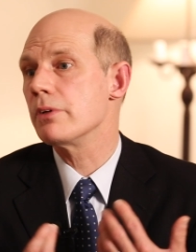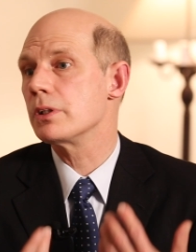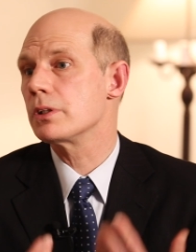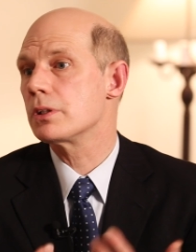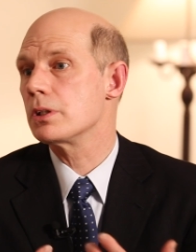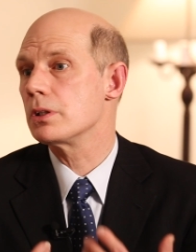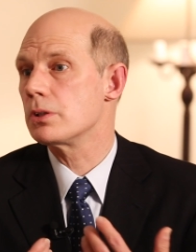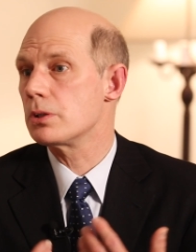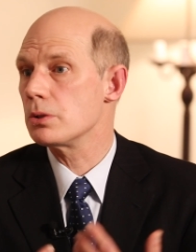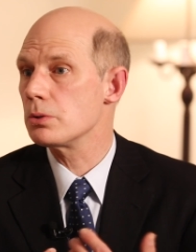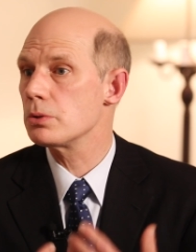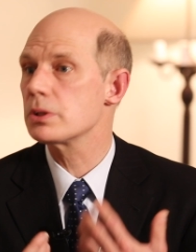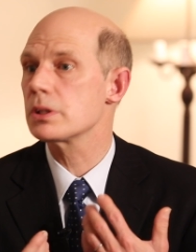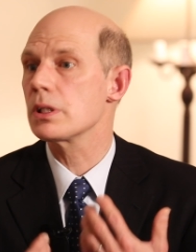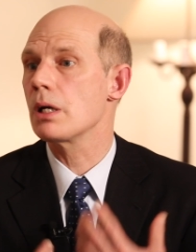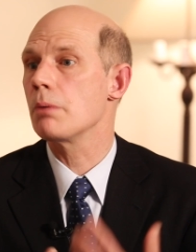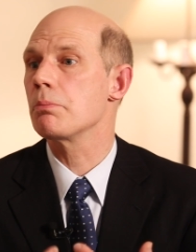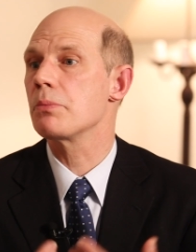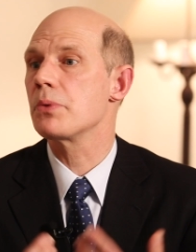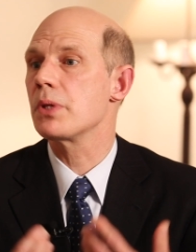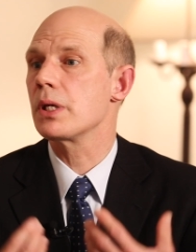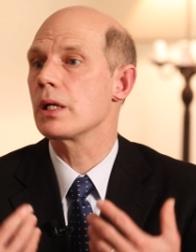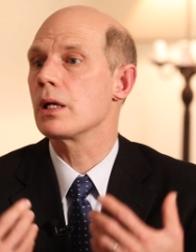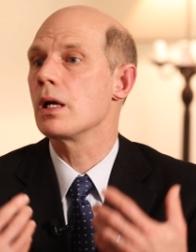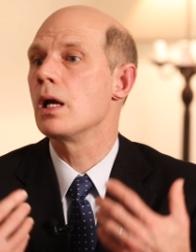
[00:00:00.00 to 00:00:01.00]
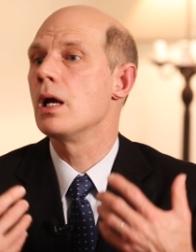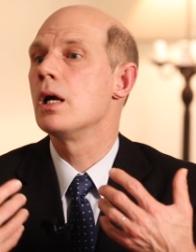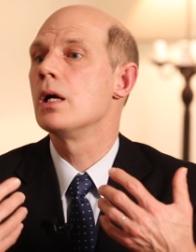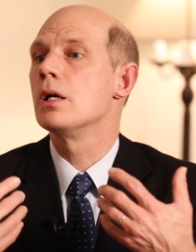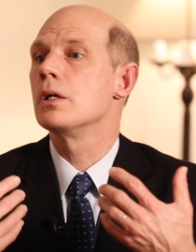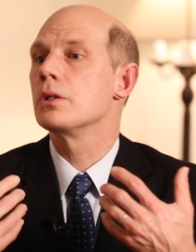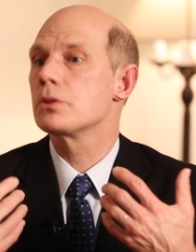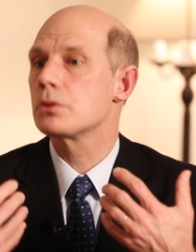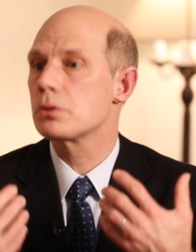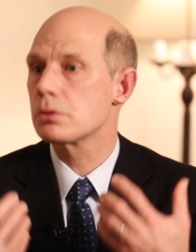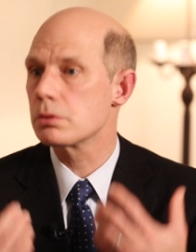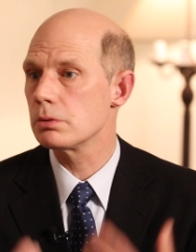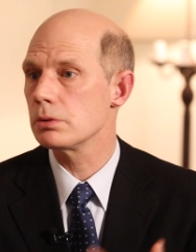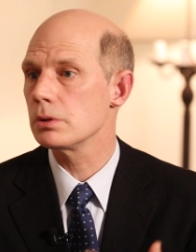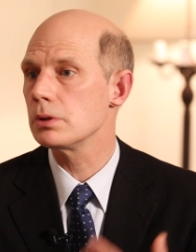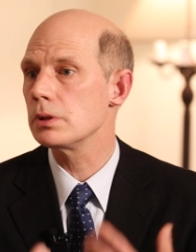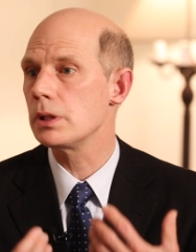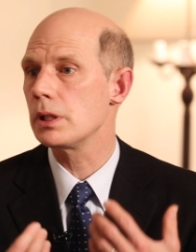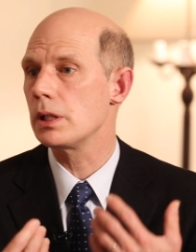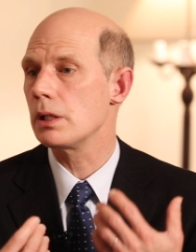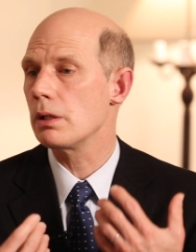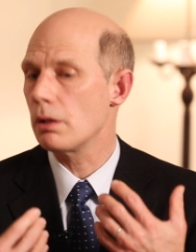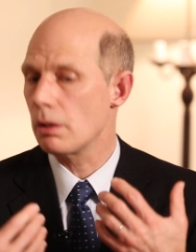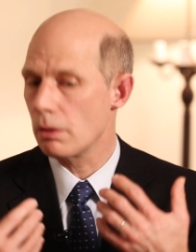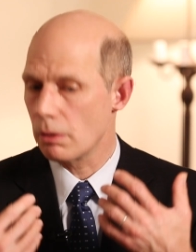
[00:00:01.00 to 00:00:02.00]
and to do something
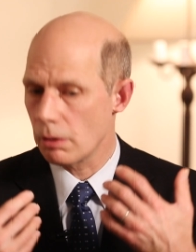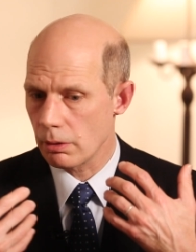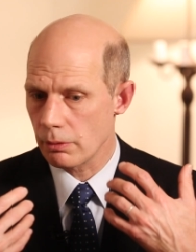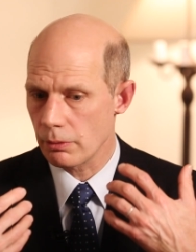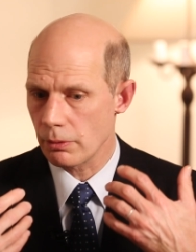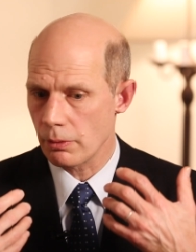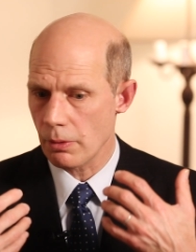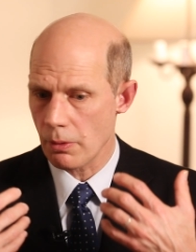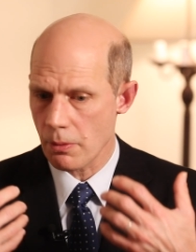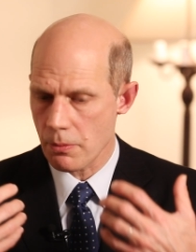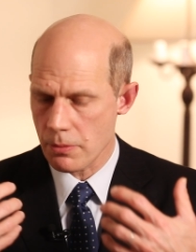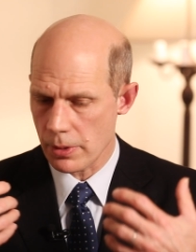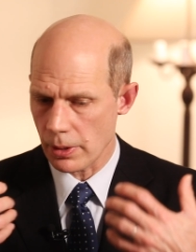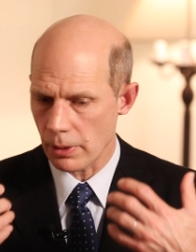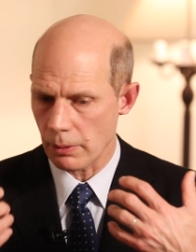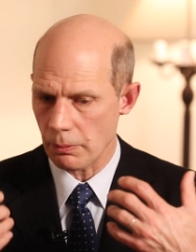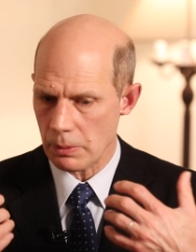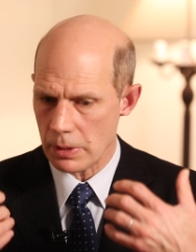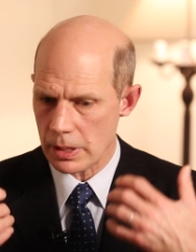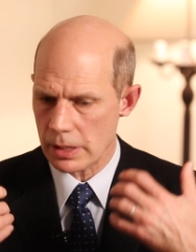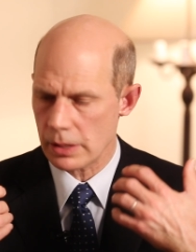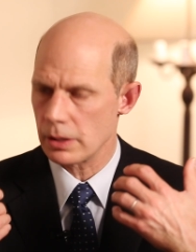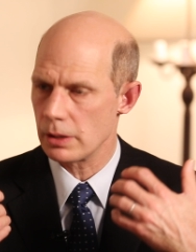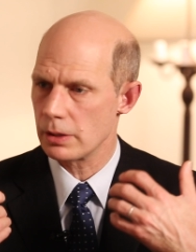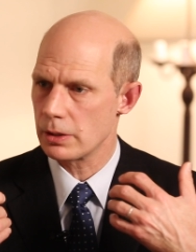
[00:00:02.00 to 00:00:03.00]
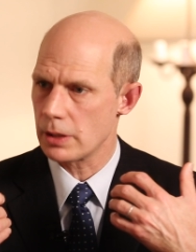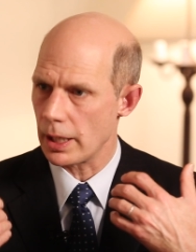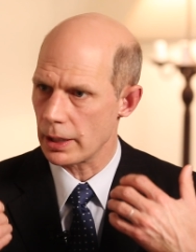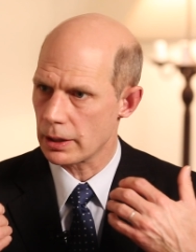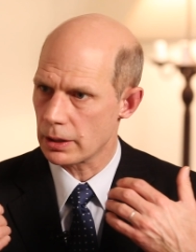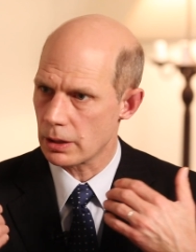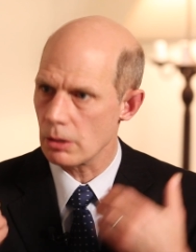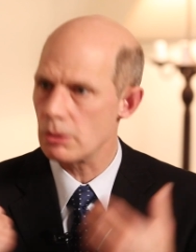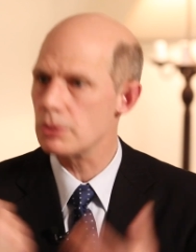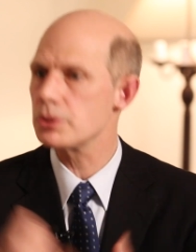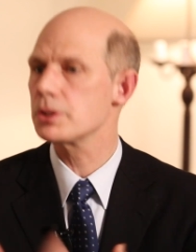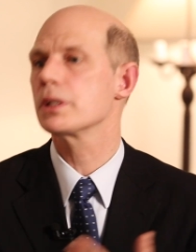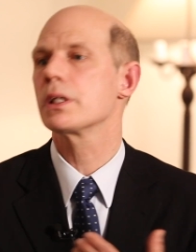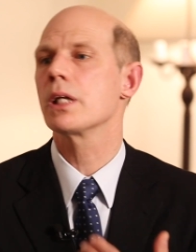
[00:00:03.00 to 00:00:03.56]
truly that goes